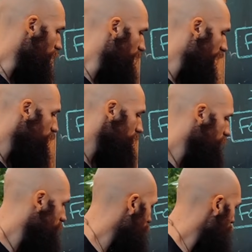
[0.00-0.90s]
They don't
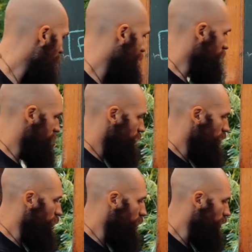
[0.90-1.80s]
sit at this
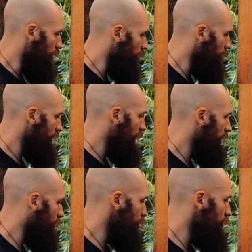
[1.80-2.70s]
early
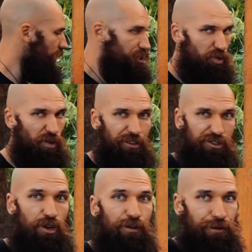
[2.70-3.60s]
accumulation where
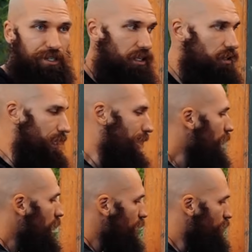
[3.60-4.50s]
there's no fertility.
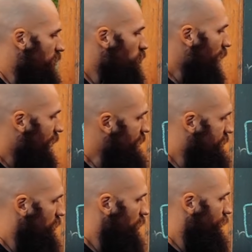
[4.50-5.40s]
They wait
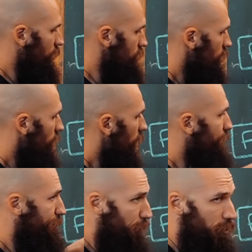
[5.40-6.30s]
until there's a
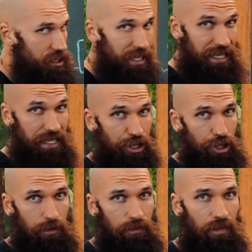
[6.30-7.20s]
forest
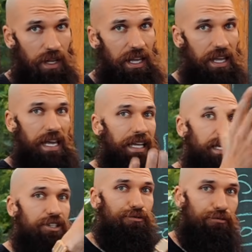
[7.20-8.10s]
condition, it
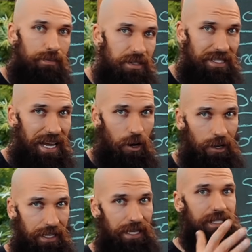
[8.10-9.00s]
gets ripped down,
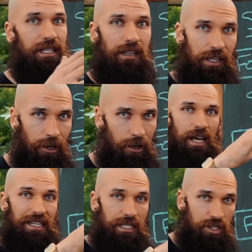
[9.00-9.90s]
it gets cleared,
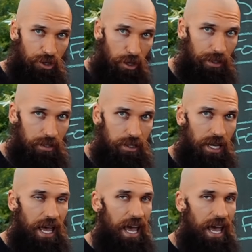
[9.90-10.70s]
a disturbance.